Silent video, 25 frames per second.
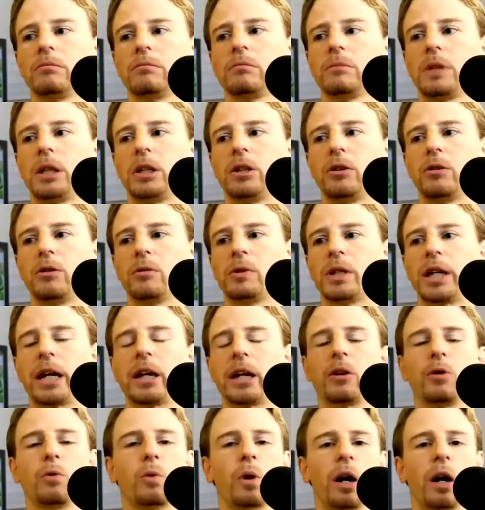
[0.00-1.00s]
you know
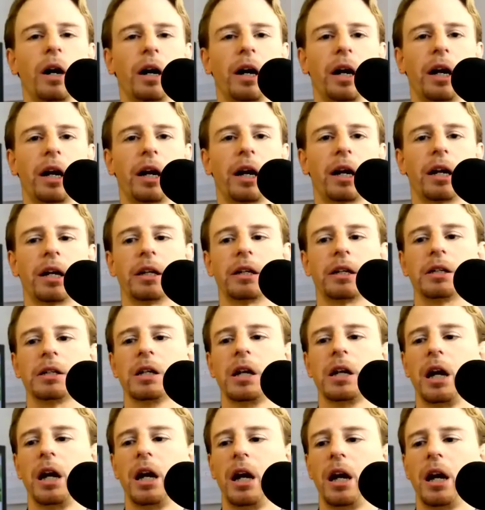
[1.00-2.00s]
takeaway and
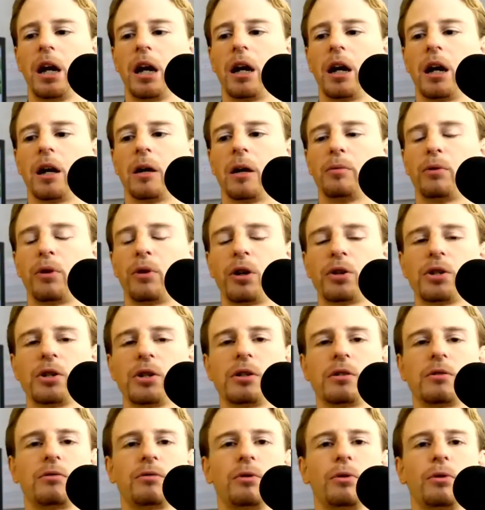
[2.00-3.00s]
uh,
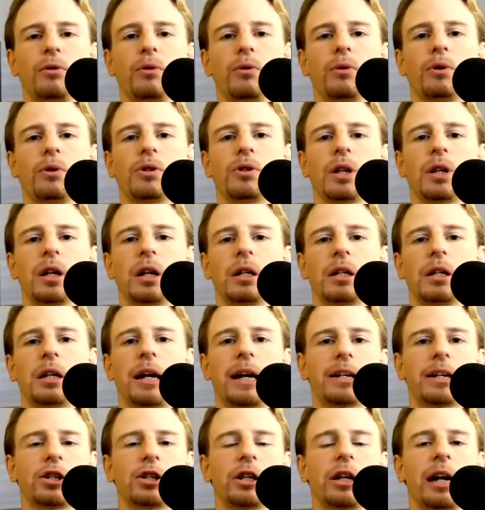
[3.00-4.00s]
processed foods, and I
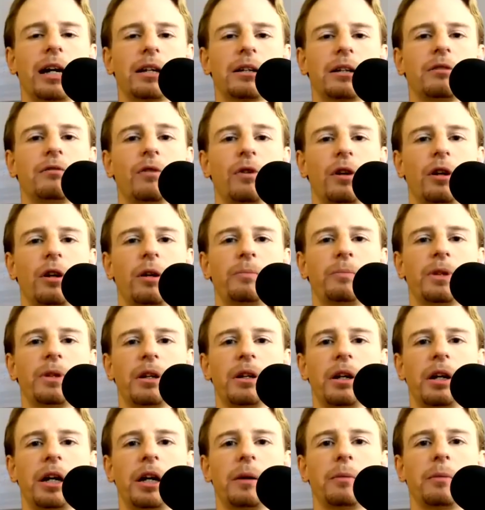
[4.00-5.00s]
actually had developed
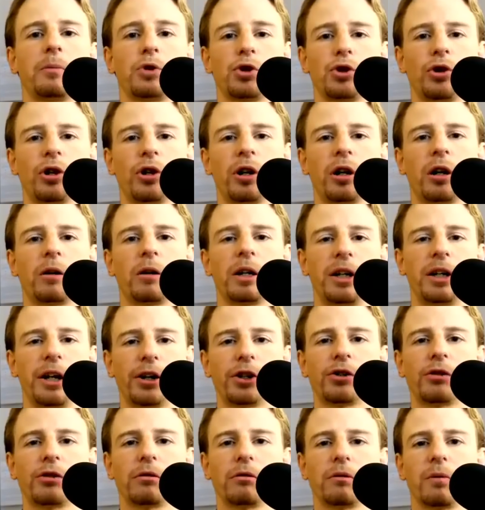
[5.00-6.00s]
a sugar
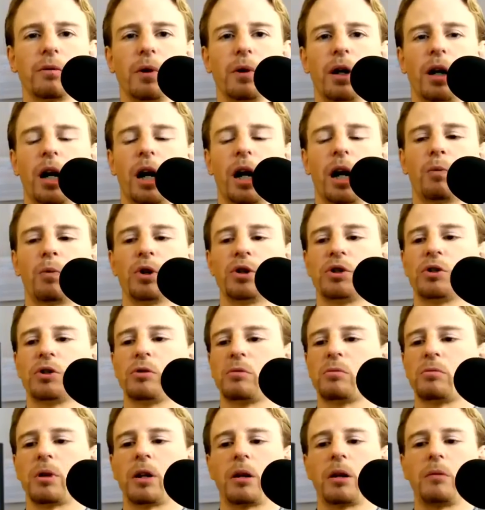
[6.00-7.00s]
addiction where I would
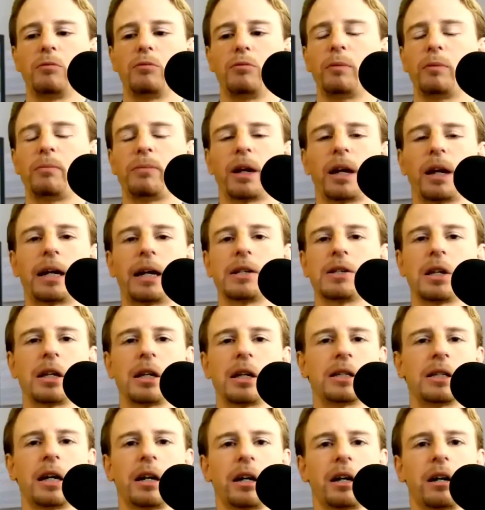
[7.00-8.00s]
um, replace
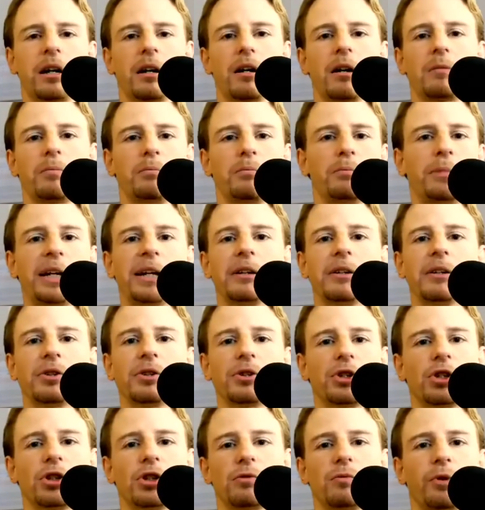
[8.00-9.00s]
entire
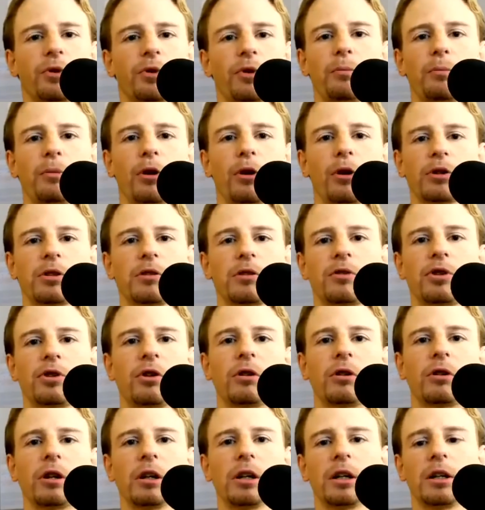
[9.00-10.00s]
meals just with blocks of
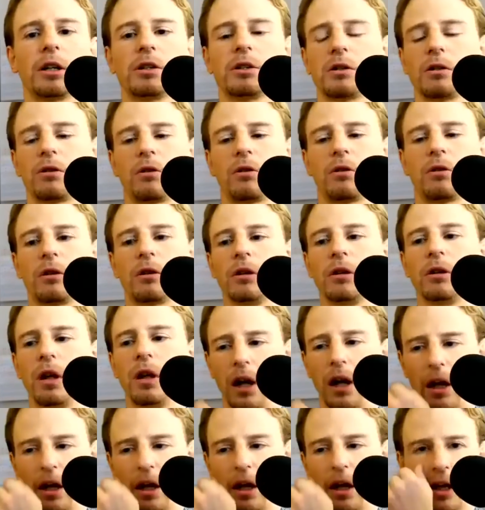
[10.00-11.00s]
chocolates or
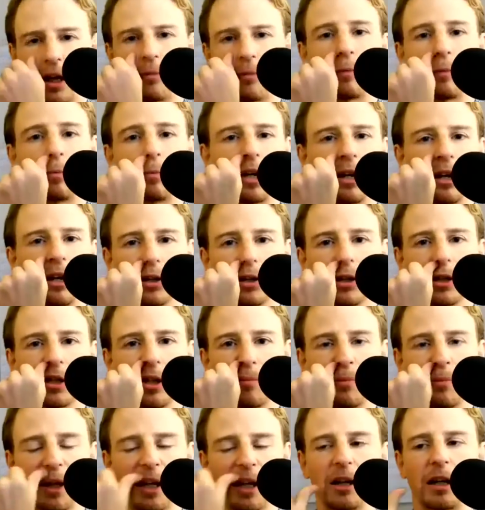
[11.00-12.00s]
gummy bears or
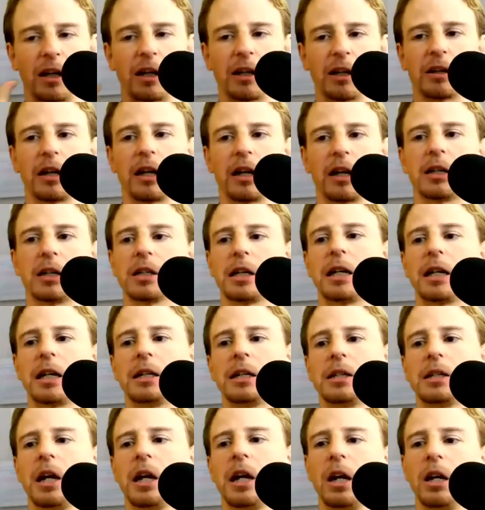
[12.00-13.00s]
something like that,
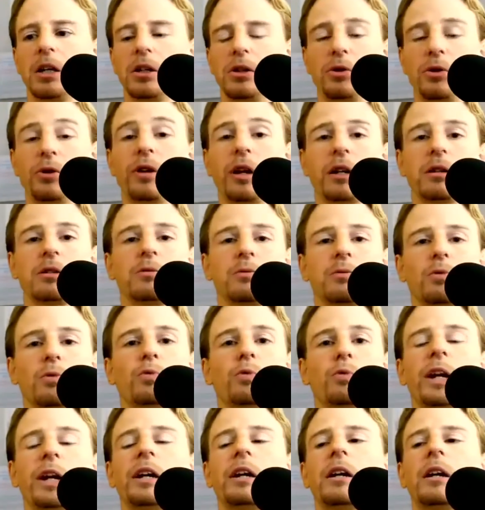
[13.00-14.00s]
and do that
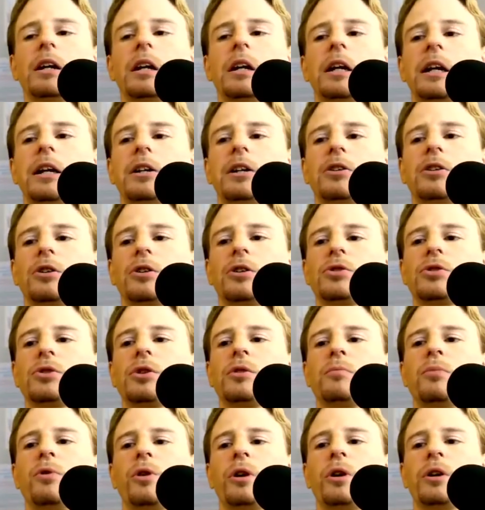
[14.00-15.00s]
regularly. And it got to
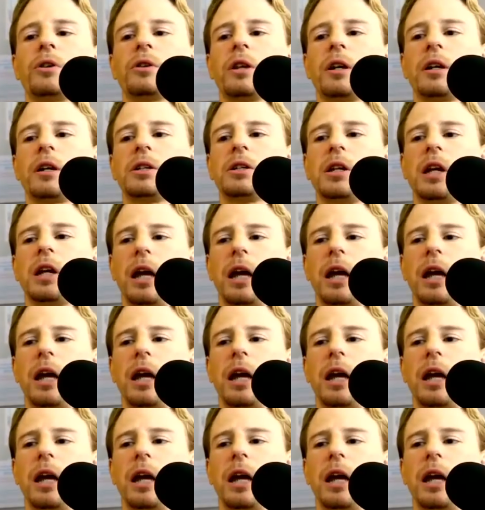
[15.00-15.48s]
the point that